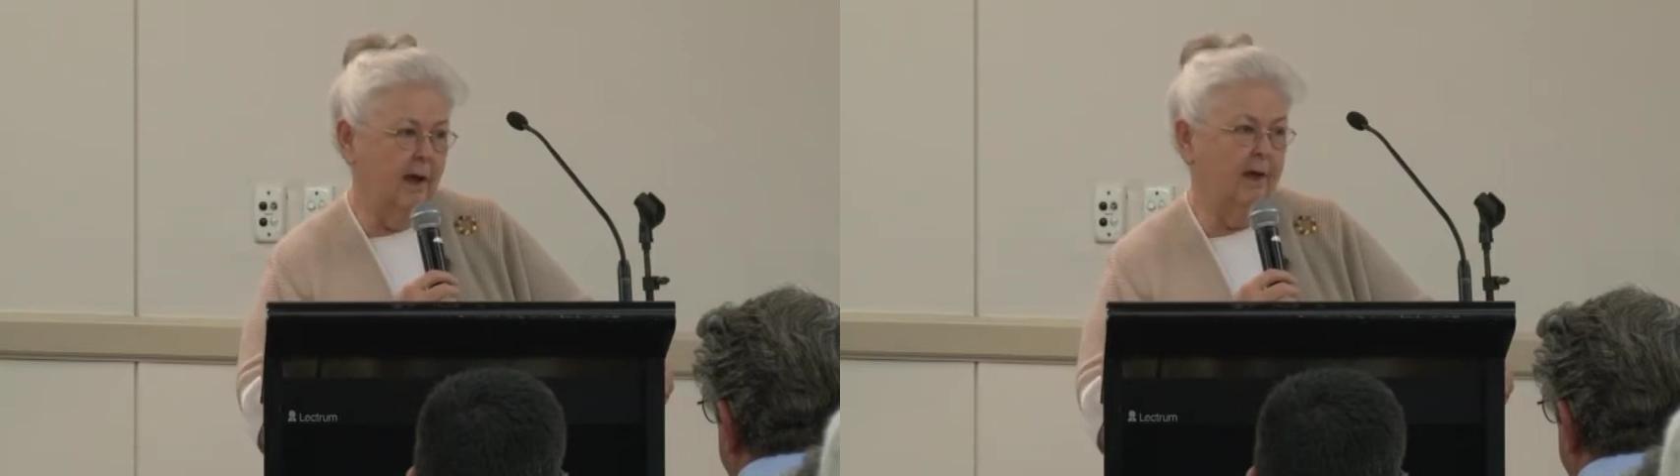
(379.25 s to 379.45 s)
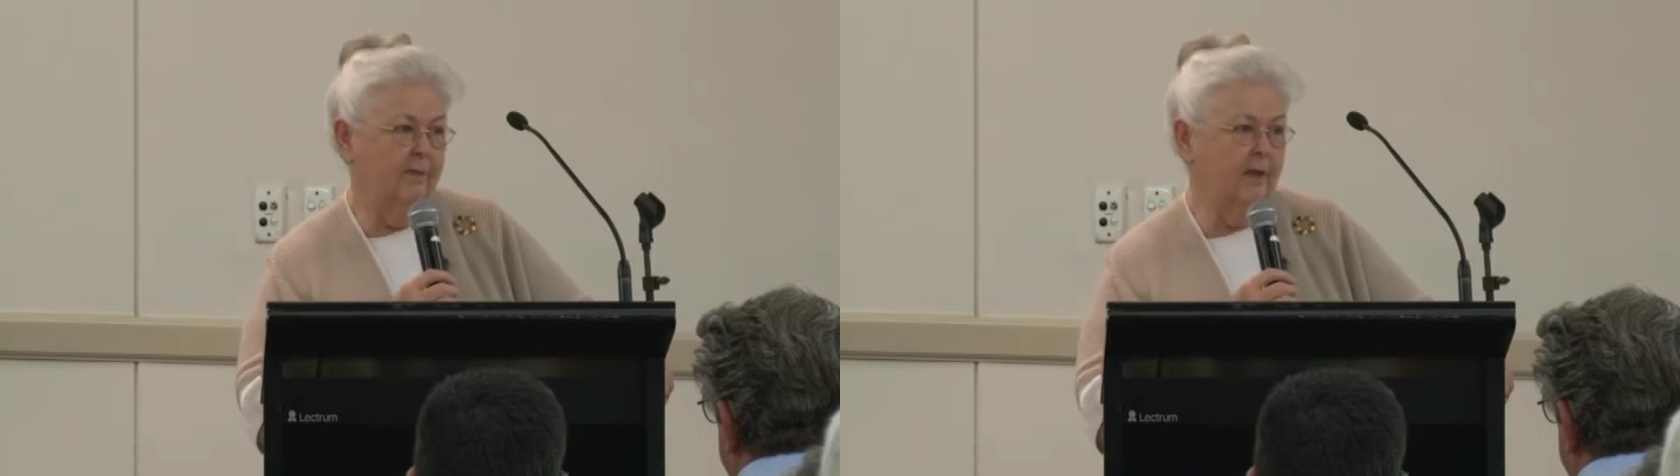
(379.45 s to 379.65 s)

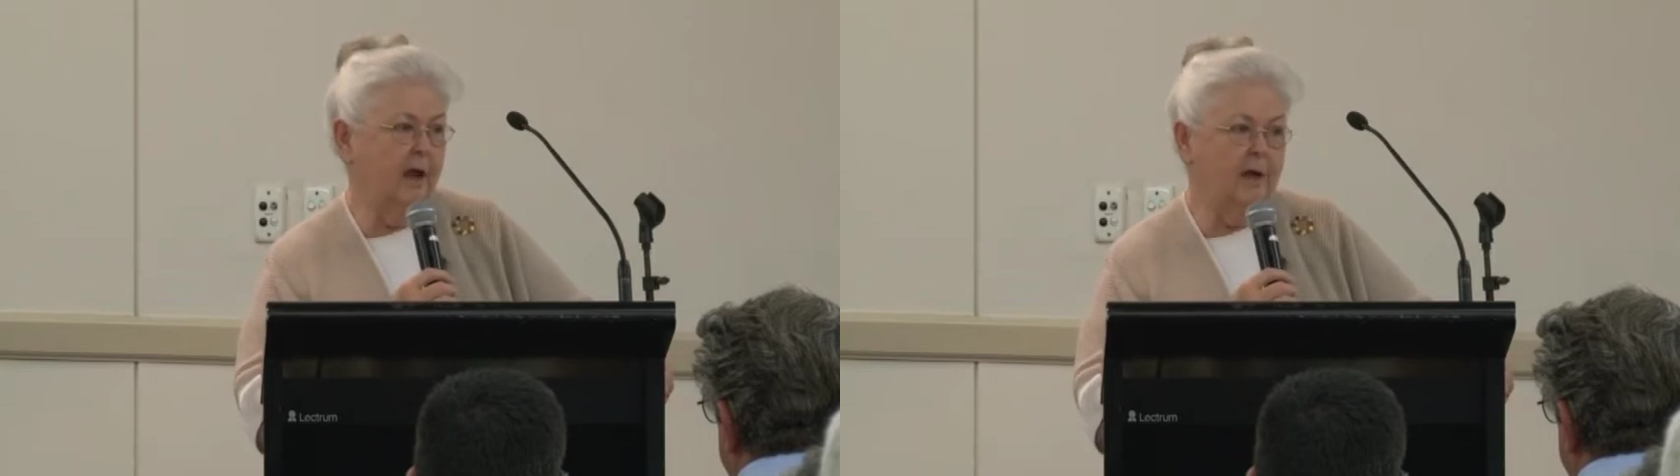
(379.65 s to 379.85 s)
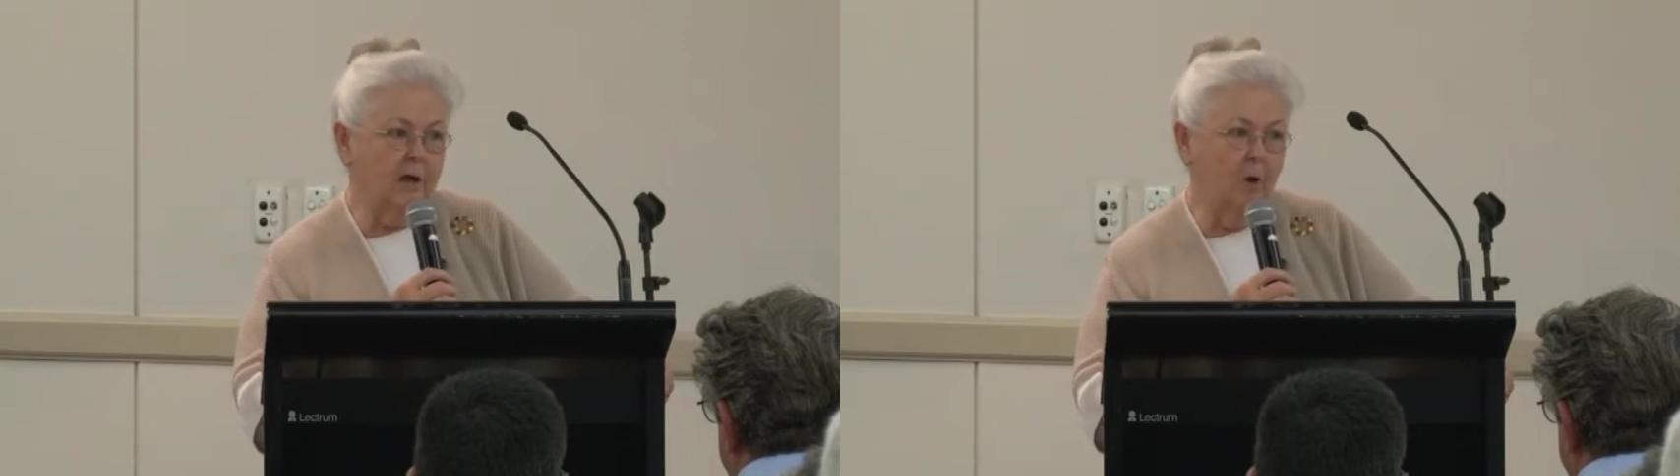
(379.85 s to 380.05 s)
And
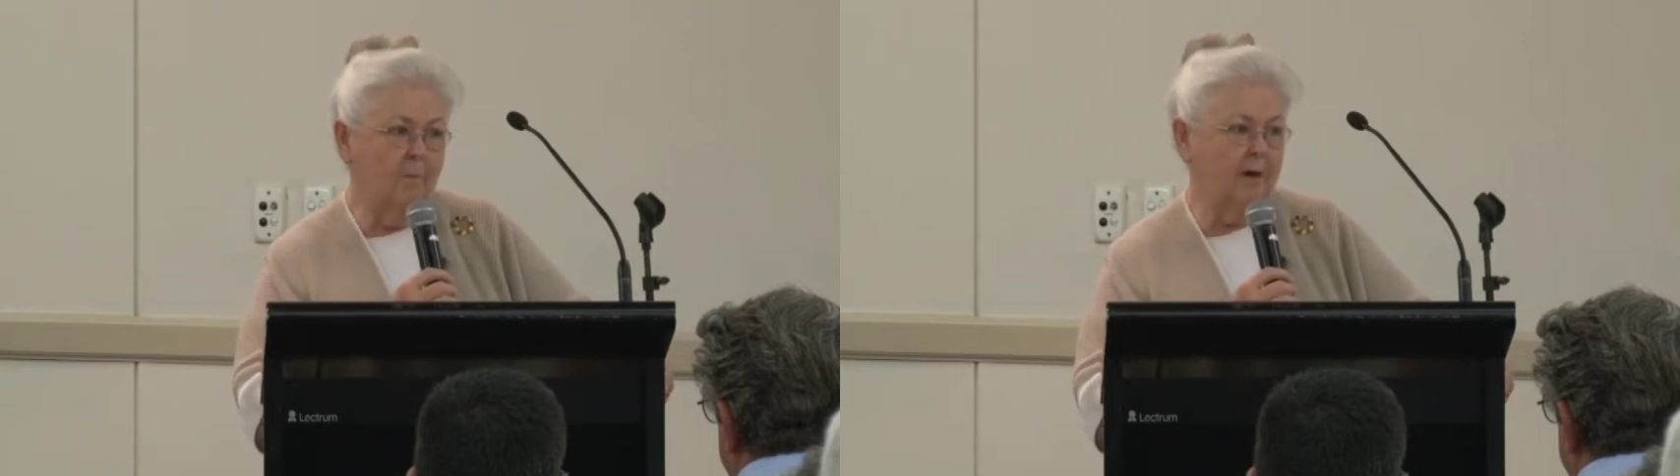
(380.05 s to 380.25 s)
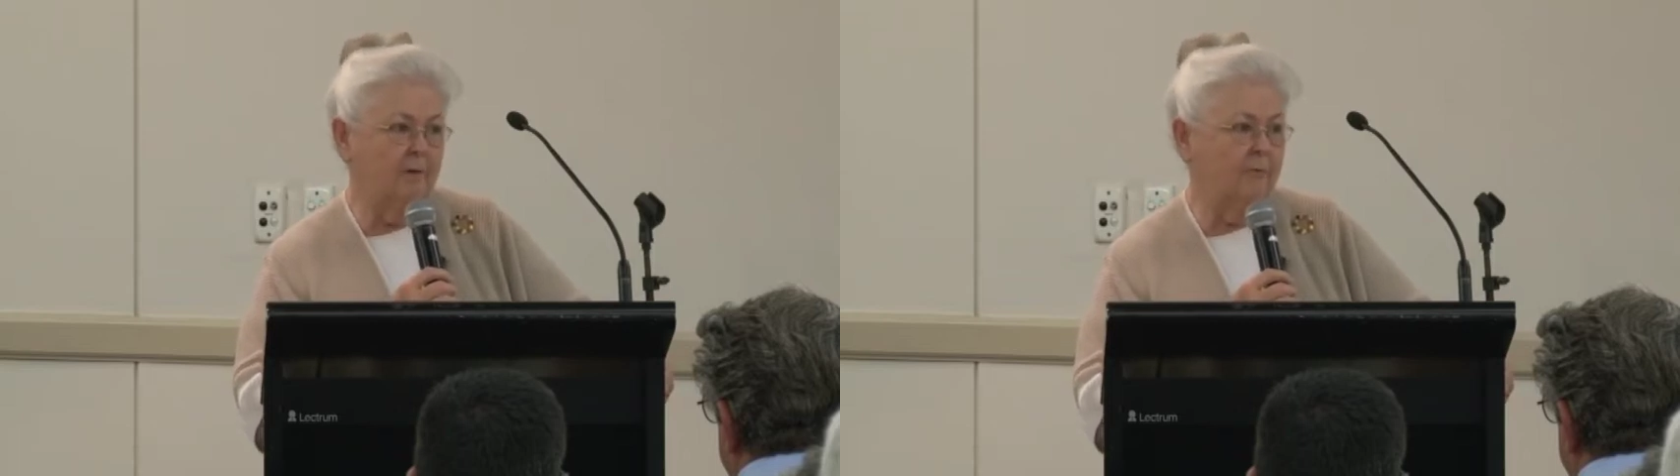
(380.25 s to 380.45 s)
then
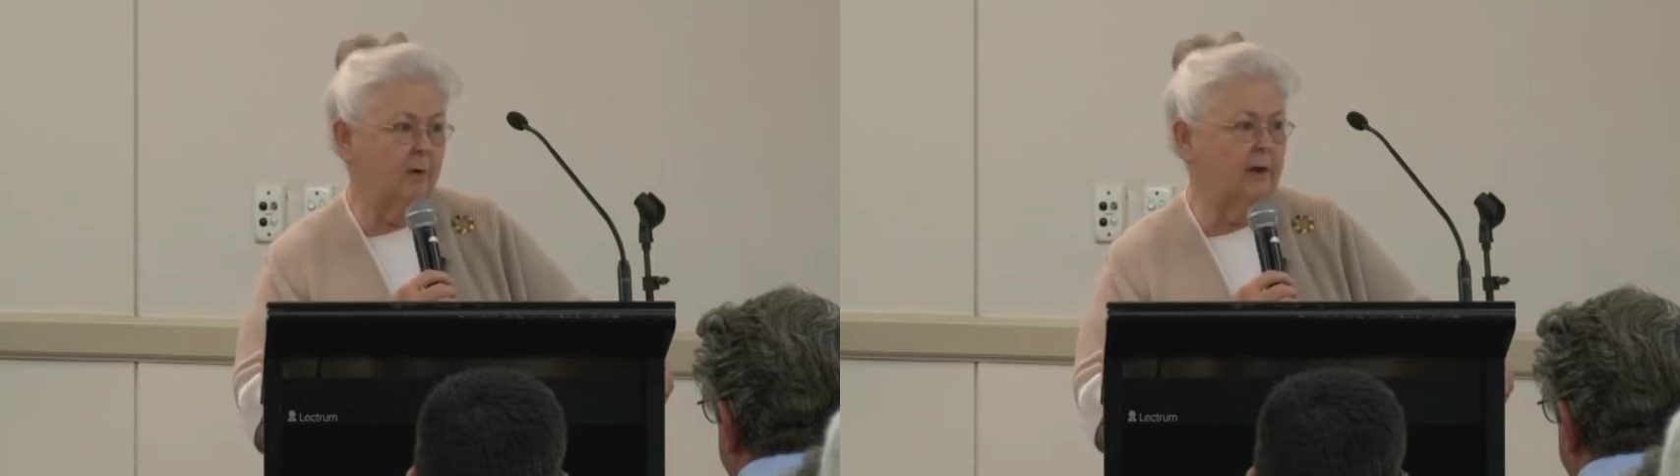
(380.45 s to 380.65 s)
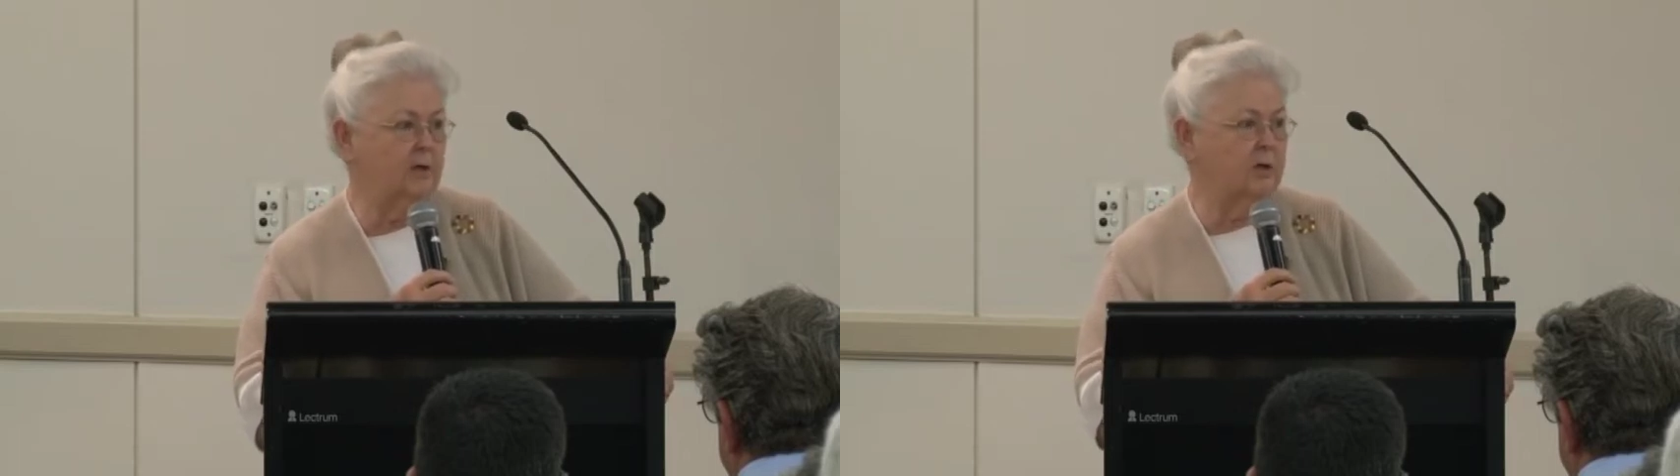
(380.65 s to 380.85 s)
don't be
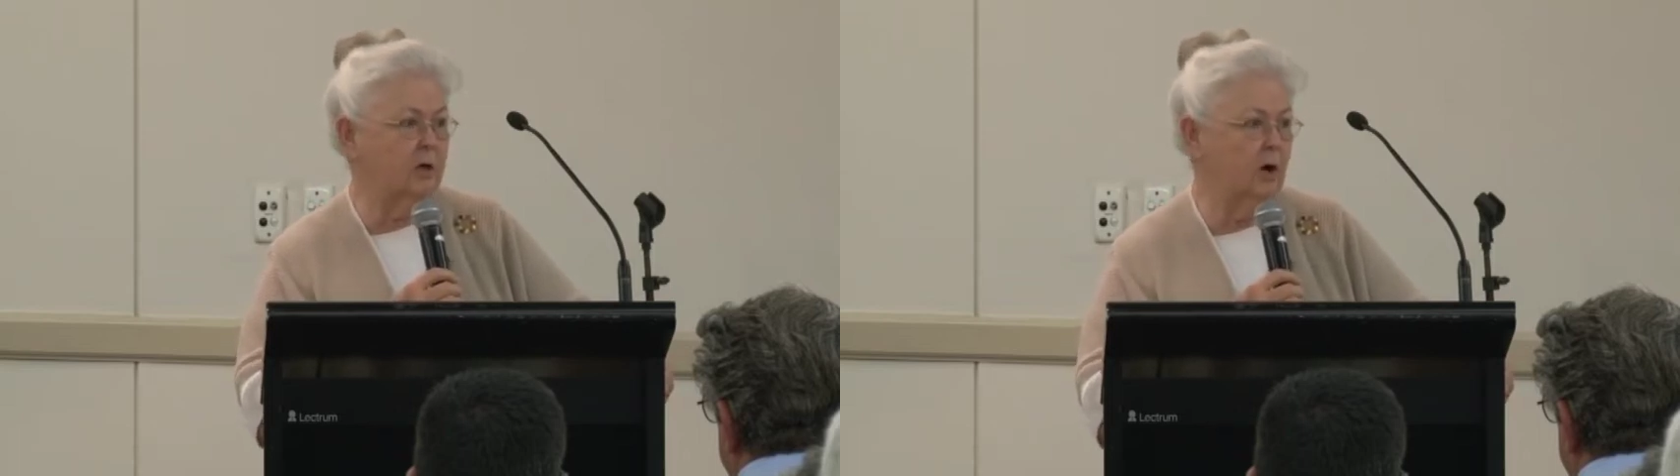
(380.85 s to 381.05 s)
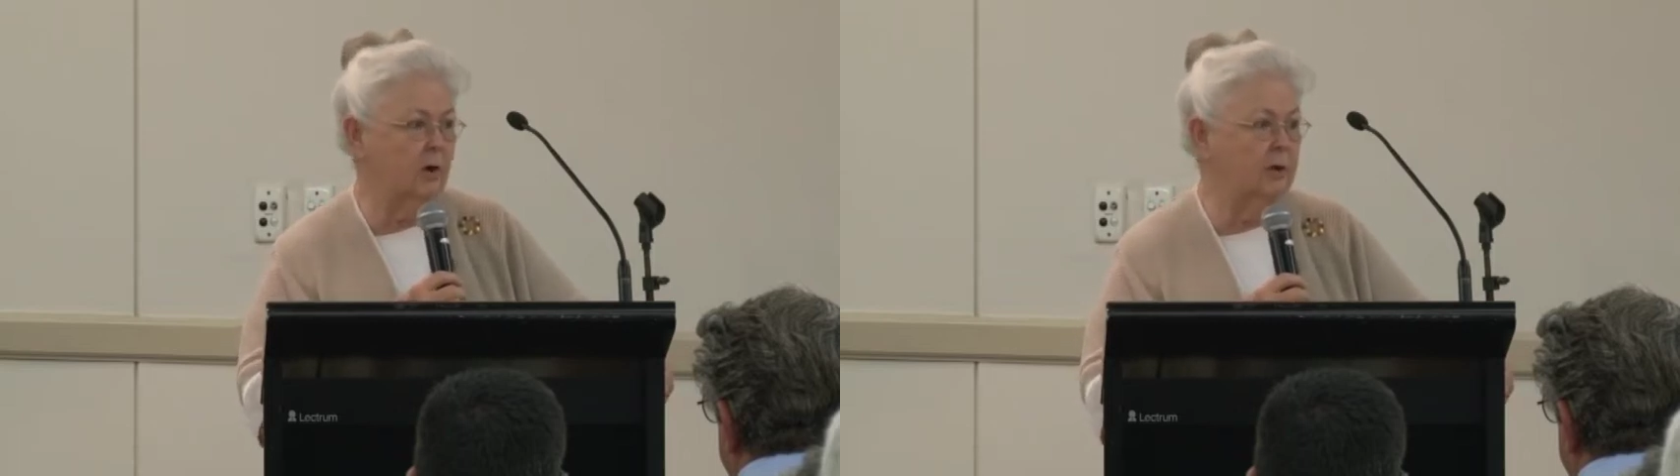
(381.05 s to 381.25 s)
afraid to
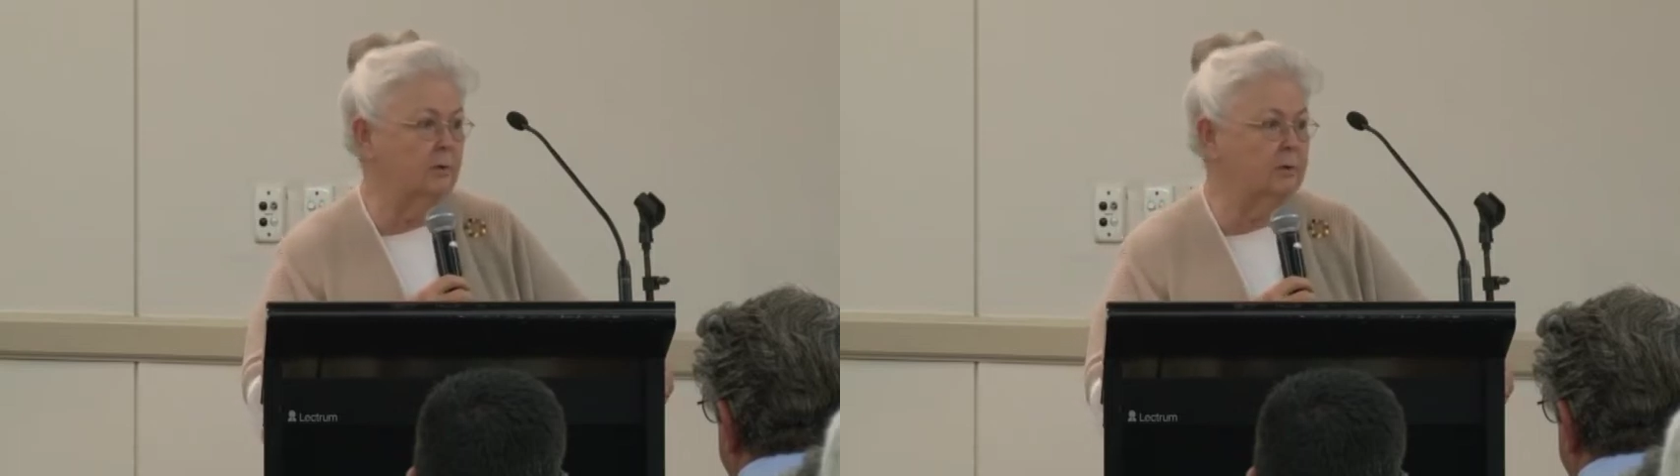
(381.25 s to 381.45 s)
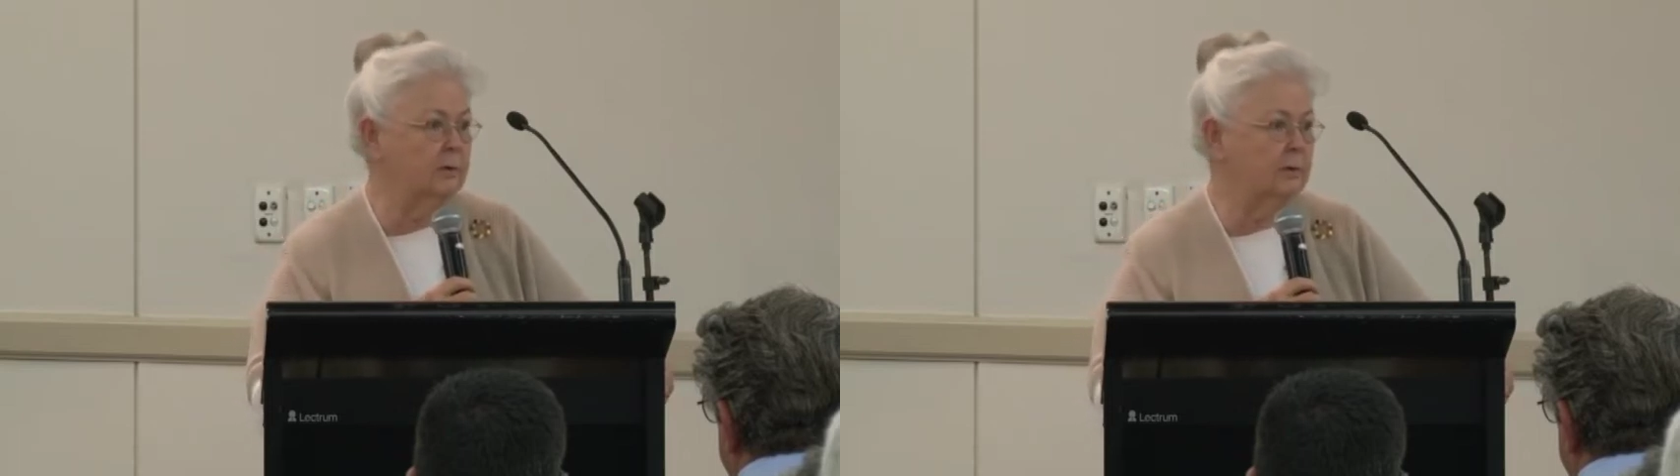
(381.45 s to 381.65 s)
turn
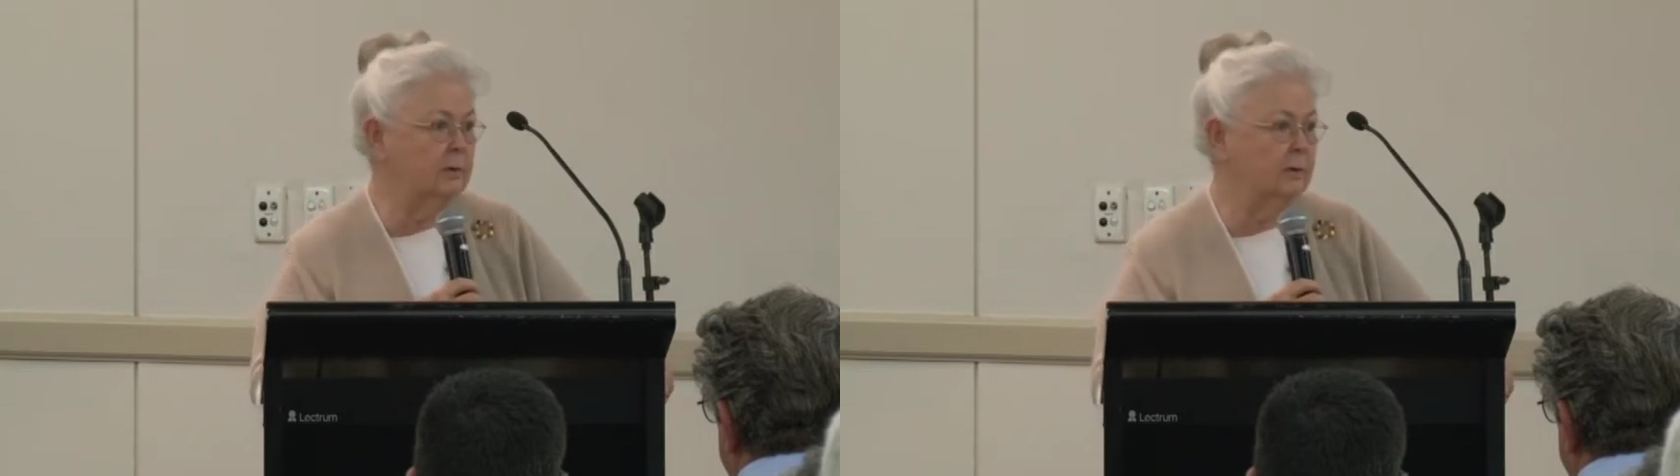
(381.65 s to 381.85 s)
loose